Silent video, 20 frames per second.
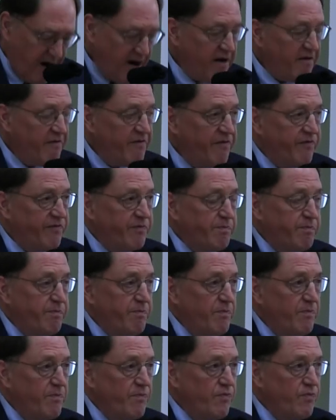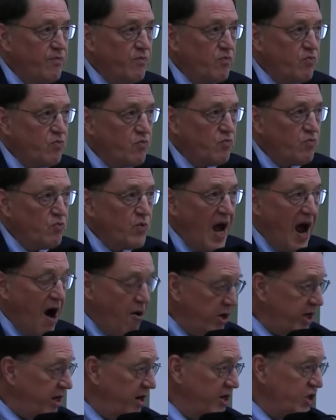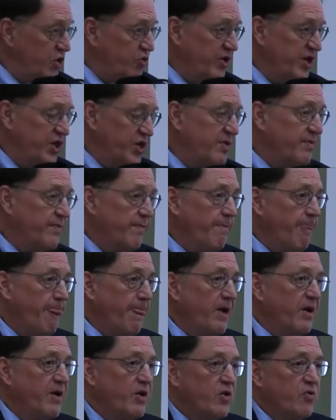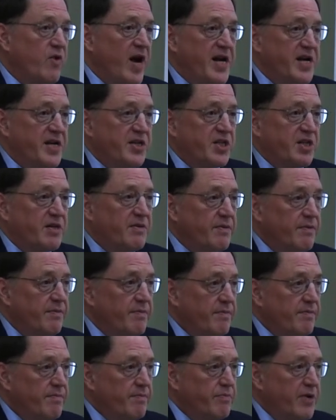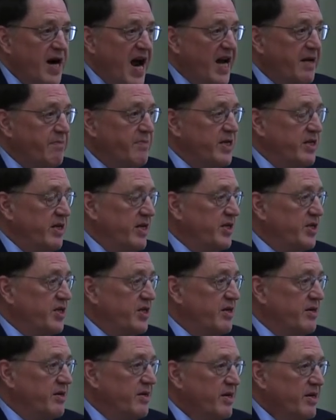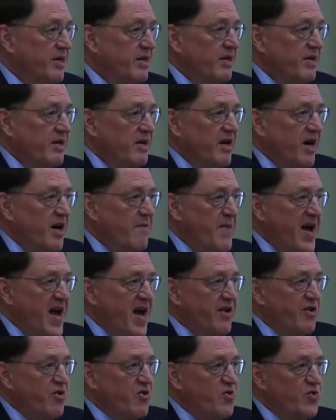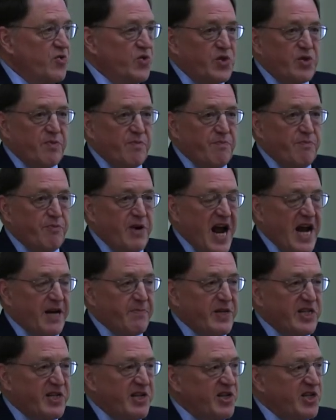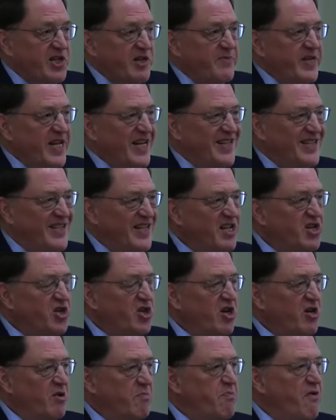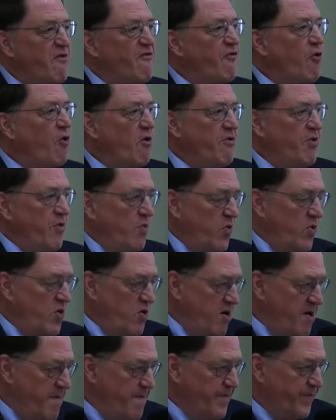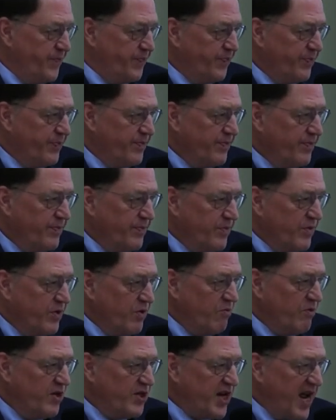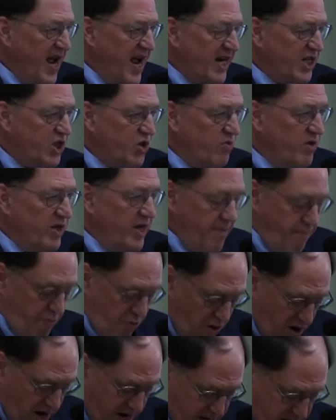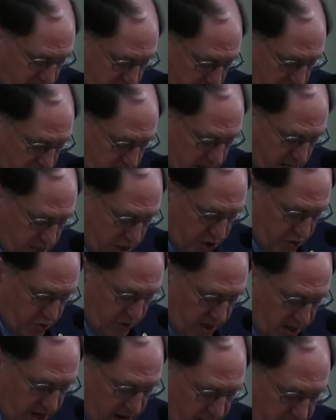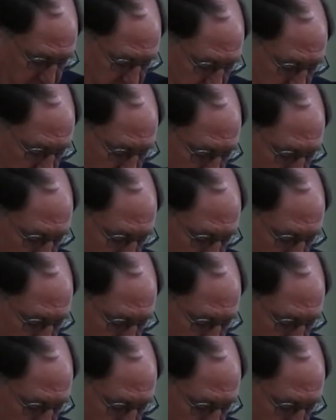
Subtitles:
of our country's greatest pragmatist, a man whose pragmatism existed before the word was actually brought into common